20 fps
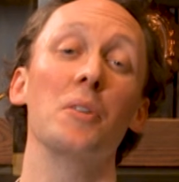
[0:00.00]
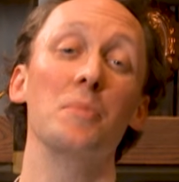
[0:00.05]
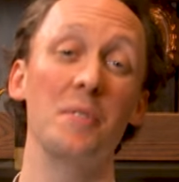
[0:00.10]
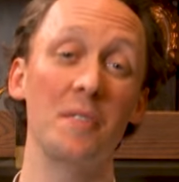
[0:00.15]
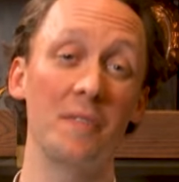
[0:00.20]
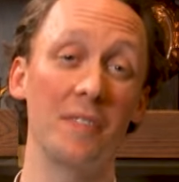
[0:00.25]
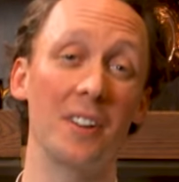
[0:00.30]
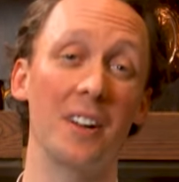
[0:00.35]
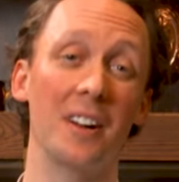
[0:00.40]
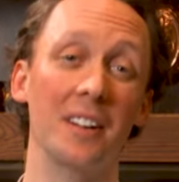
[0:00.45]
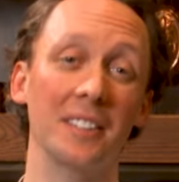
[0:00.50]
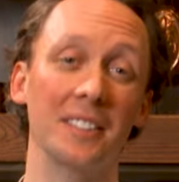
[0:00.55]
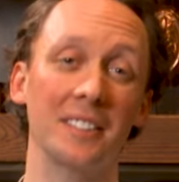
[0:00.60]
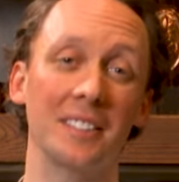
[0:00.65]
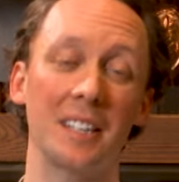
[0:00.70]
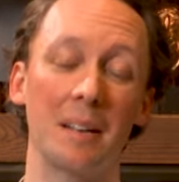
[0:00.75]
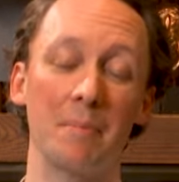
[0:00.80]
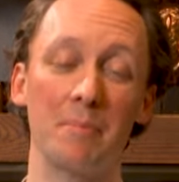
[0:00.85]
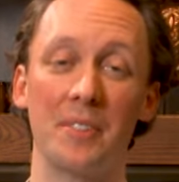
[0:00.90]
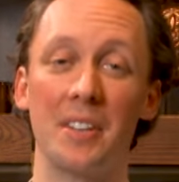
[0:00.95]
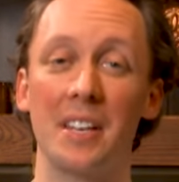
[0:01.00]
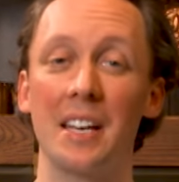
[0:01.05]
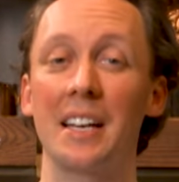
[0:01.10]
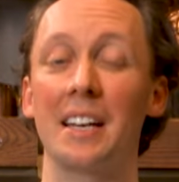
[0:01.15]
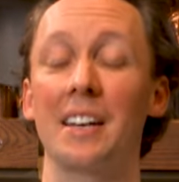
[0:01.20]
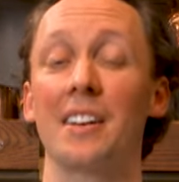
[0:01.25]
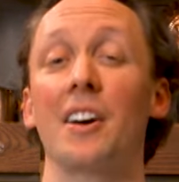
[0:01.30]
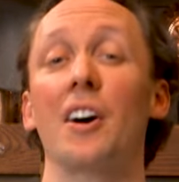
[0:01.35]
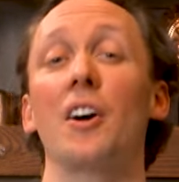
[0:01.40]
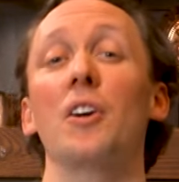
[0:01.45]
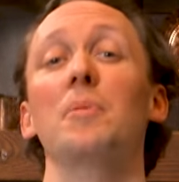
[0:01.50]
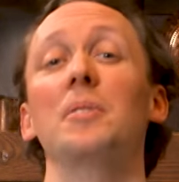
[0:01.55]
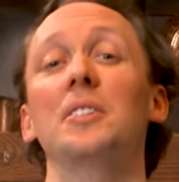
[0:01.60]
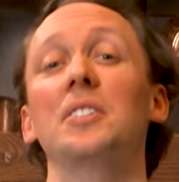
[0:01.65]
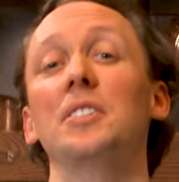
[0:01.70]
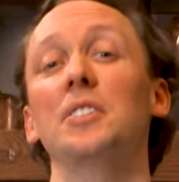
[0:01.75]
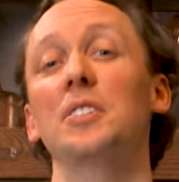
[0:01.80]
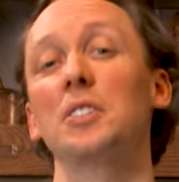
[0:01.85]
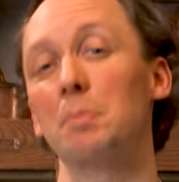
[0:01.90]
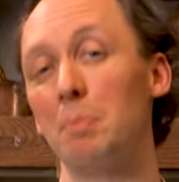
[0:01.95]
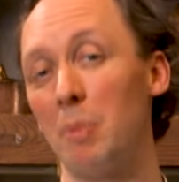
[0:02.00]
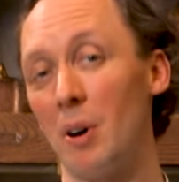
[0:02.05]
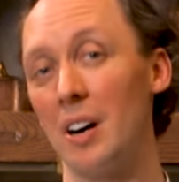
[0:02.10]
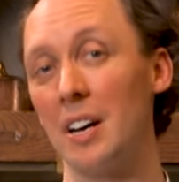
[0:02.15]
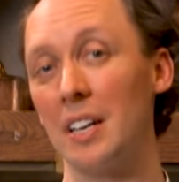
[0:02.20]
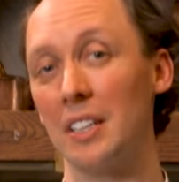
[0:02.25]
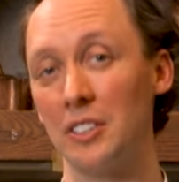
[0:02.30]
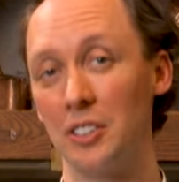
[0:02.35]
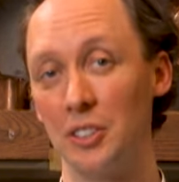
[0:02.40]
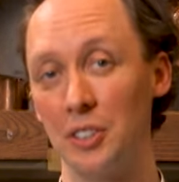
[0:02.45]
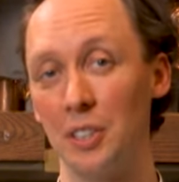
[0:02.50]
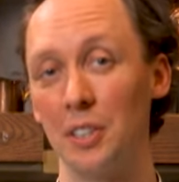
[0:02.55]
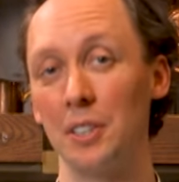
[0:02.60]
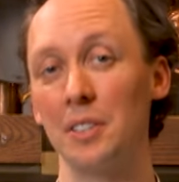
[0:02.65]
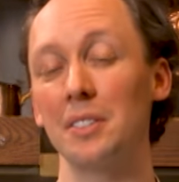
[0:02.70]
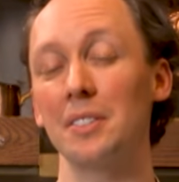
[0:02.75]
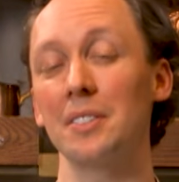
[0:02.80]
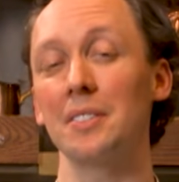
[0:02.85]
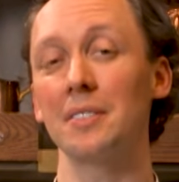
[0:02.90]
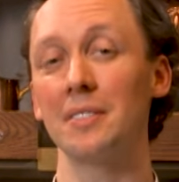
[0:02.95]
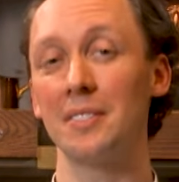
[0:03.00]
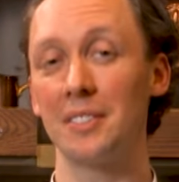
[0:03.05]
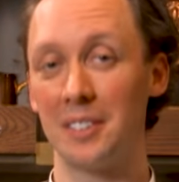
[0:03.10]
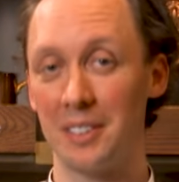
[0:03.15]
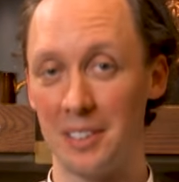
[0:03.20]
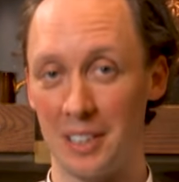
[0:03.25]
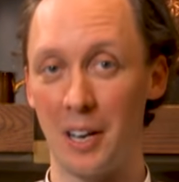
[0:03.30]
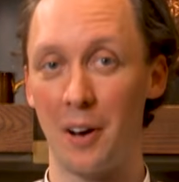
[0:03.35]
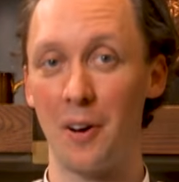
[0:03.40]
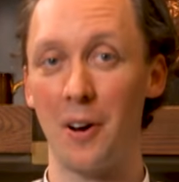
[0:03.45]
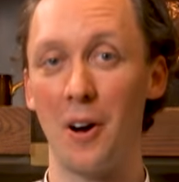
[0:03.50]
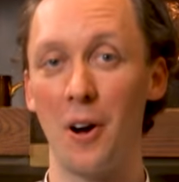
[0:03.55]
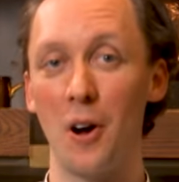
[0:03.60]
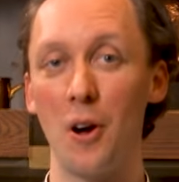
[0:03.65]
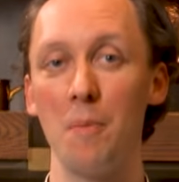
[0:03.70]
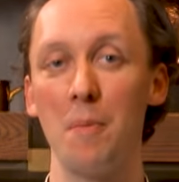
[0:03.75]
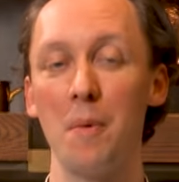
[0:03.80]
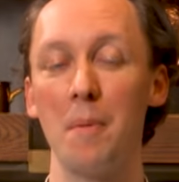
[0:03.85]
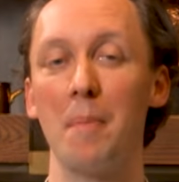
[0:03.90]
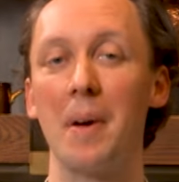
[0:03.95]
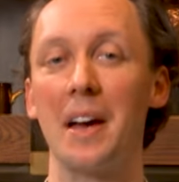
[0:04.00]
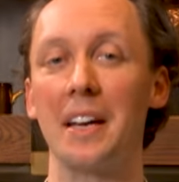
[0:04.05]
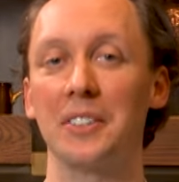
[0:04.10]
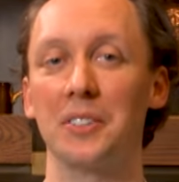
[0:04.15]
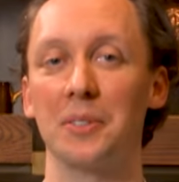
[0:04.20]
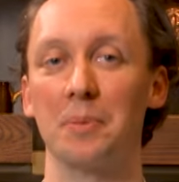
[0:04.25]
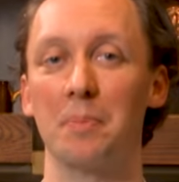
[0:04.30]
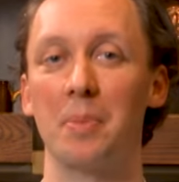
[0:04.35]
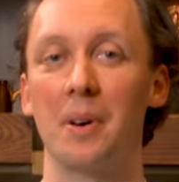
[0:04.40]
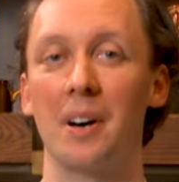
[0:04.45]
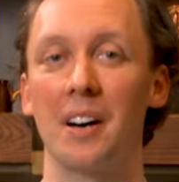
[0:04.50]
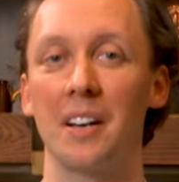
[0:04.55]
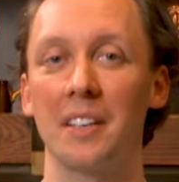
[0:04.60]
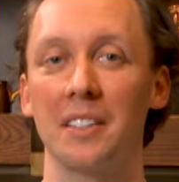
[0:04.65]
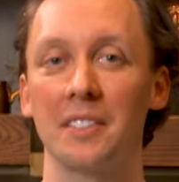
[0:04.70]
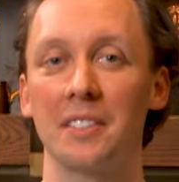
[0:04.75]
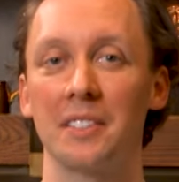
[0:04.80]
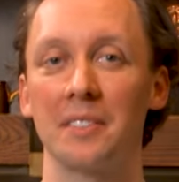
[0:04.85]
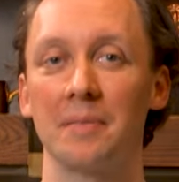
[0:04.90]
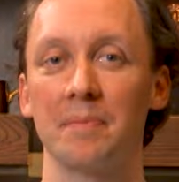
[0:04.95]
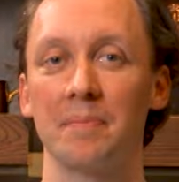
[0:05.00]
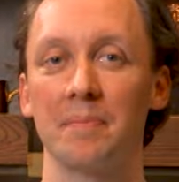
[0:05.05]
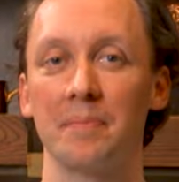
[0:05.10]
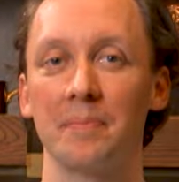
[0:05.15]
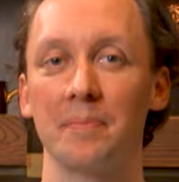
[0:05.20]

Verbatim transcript: hope you've learned something, and I hope this inspires you to go home and make some pies.